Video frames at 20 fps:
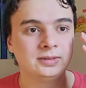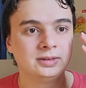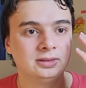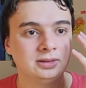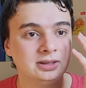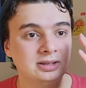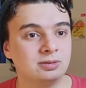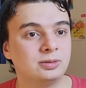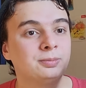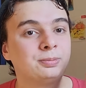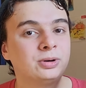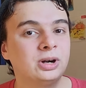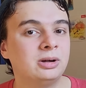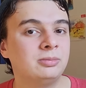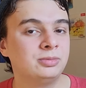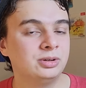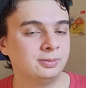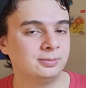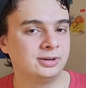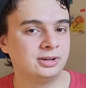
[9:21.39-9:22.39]
The, the problem
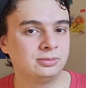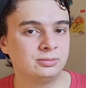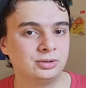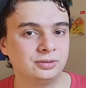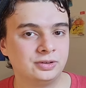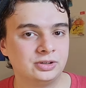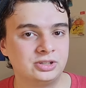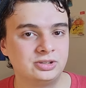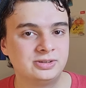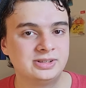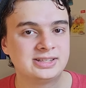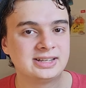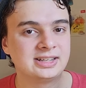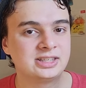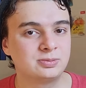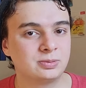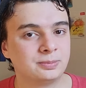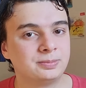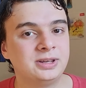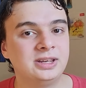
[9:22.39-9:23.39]
with Modern Warfare 2 is that
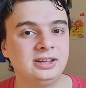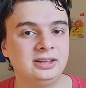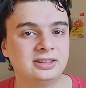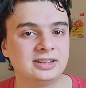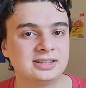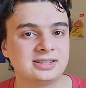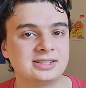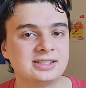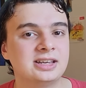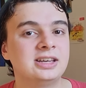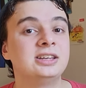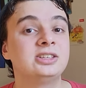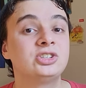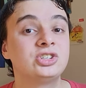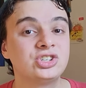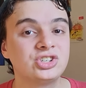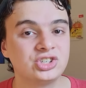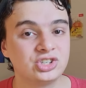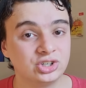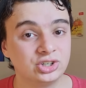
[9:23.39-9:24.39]
it's repeating this. It
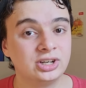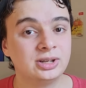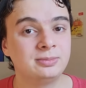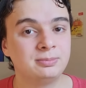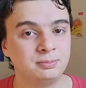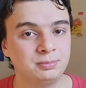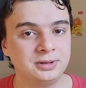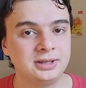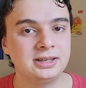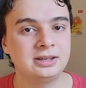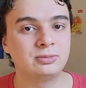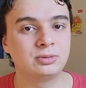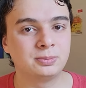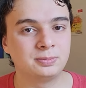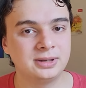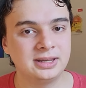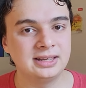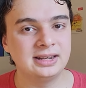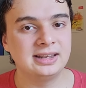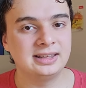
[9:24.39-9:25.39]
shouldn't be
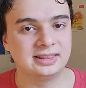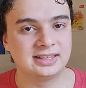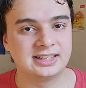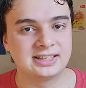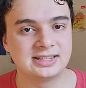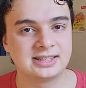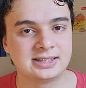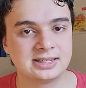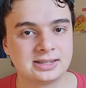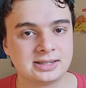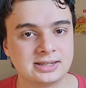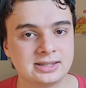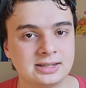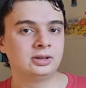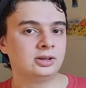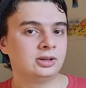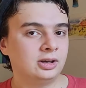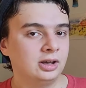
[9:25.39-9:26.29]
repeating this.